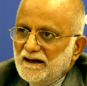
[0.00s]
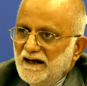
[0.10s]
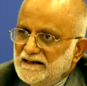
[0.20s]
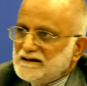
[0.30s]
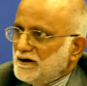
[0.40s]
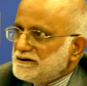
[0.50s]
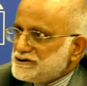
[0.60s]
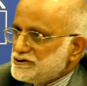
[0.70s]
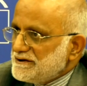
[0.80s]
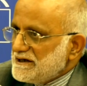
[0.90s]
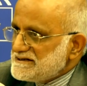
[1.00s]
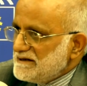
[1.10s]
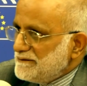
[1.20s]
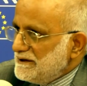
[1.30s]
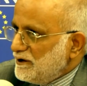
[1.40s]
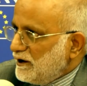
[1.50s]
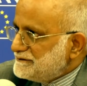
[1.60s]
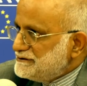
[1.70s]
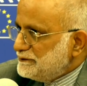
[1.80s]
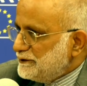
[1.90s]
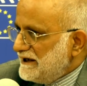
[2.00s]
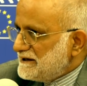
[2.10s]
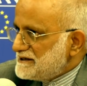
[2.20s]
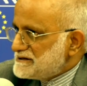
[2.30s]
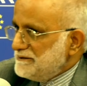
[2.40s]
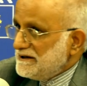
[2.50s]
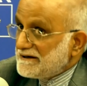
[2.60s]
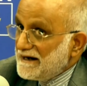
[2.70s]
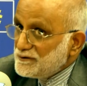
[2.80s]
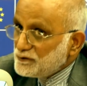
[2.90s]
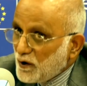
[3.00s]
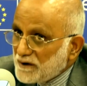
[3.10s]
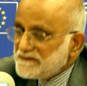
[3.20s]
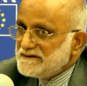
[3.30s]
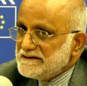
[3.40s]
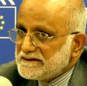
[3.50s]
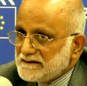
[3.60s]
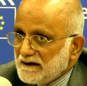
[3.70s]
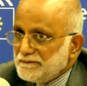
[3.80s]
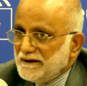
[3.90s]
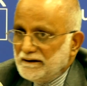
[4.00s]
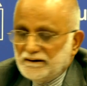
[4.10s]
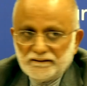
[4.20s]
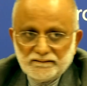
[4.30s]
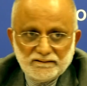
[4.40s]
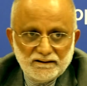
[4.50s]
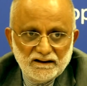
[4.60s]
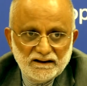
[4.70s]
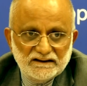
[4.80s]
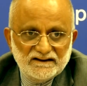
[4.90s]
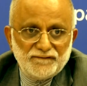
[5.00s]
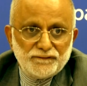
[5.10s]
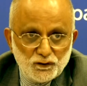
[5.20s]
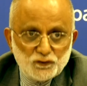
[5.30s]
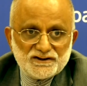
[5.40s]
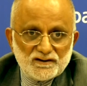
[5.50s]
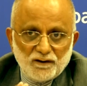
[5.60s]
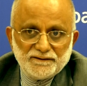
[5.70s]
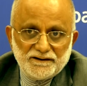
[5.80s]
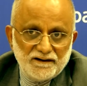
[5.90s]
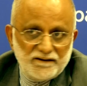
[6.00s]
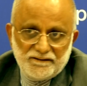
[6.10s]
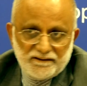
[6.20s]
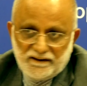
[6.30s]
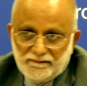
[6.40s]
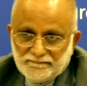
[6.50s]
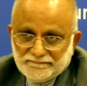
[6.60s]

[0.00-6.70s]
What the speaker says: any constituent assembly of Jammu and Kashmir cannot determine the future of the territory.